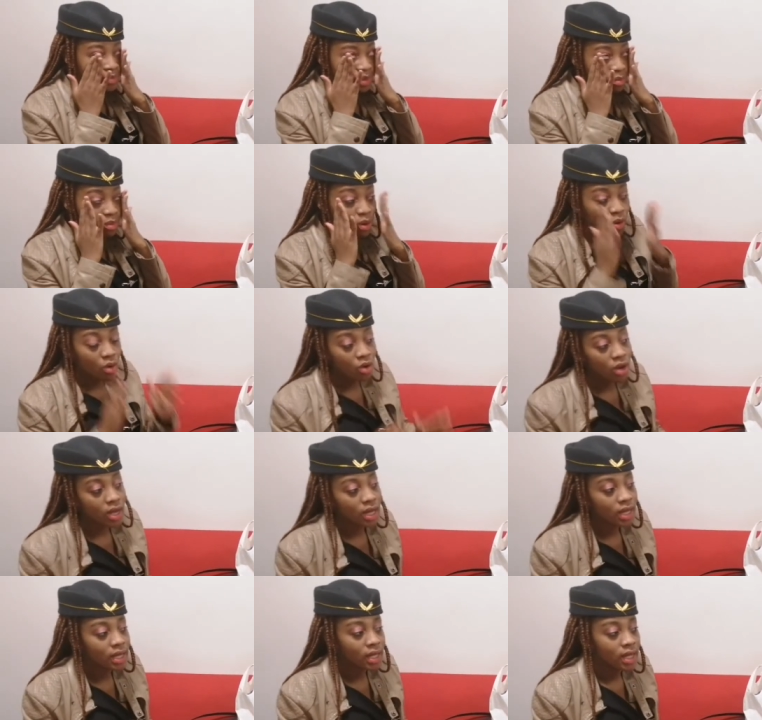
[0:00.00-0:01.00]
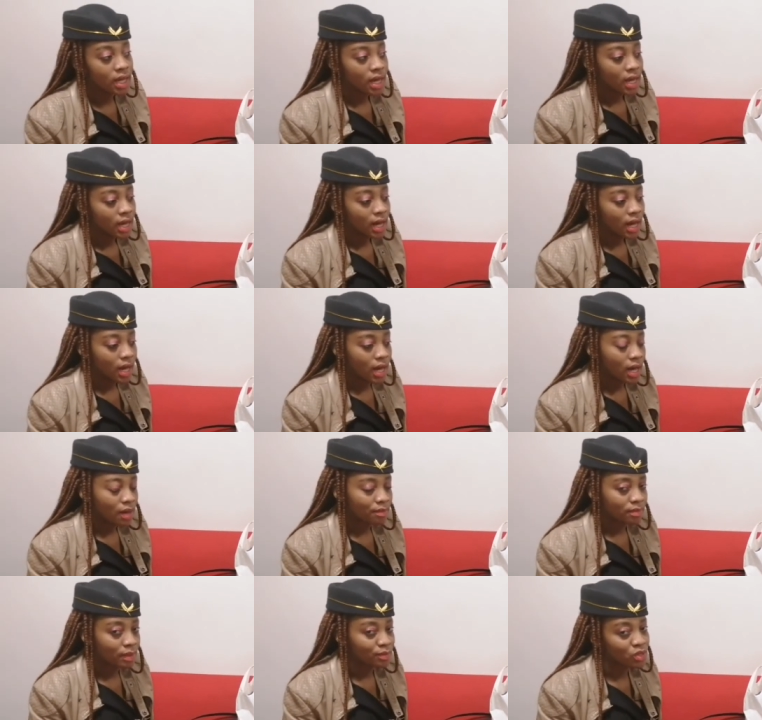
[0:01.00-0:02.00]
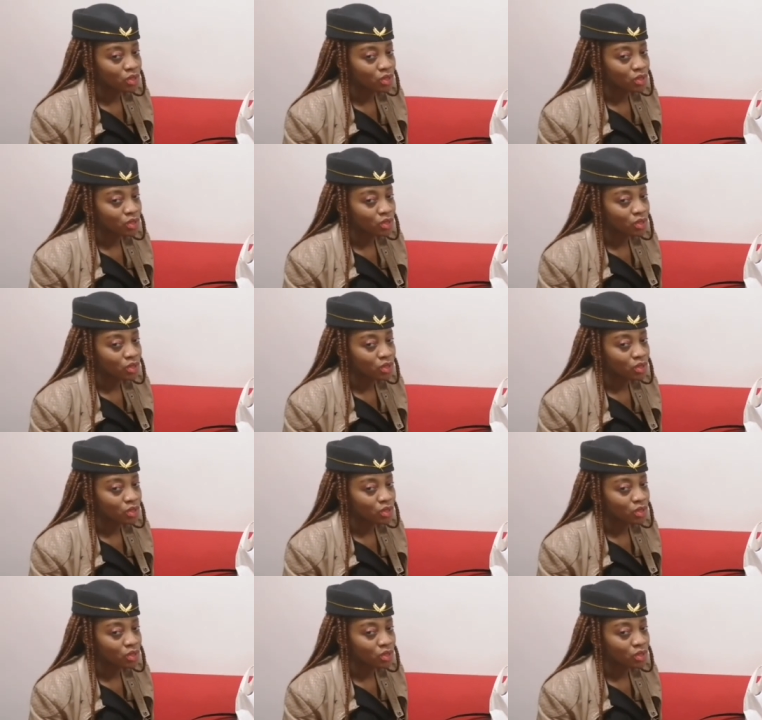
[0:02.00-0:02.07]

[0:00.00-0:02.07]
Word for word: from the mall. Um,